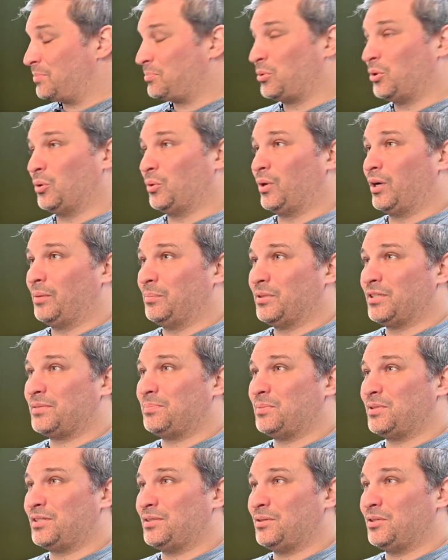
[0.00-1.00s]
program, and
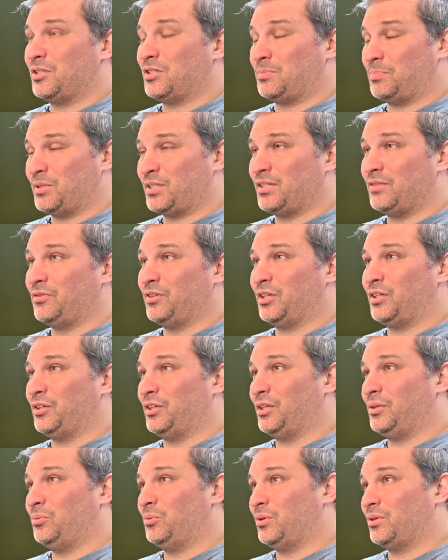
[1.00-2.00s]

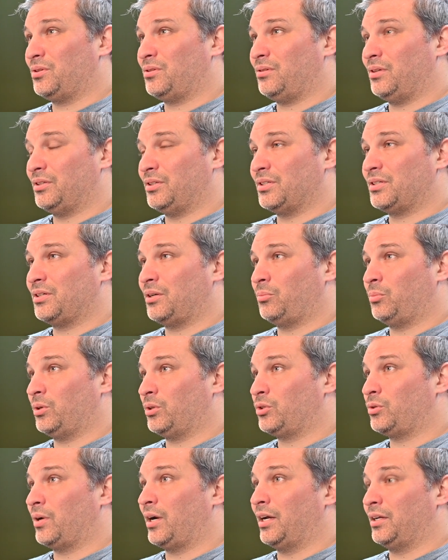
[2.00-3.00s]
specifically with Dessein, we're
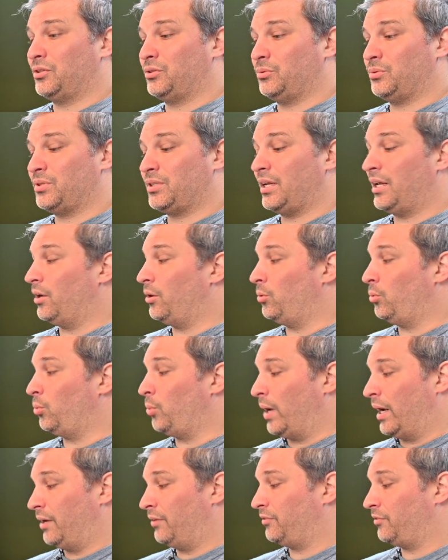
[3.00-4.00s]
trying to stay
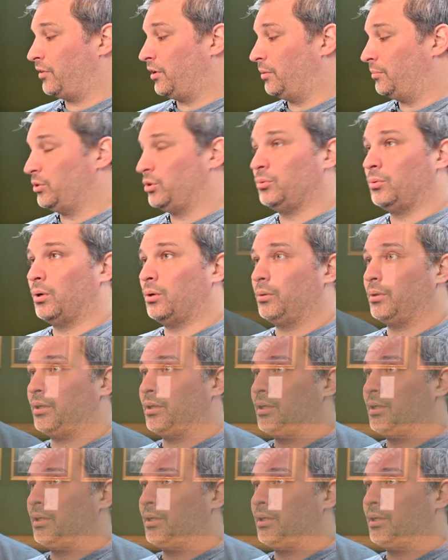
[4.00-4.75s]
away from new oak.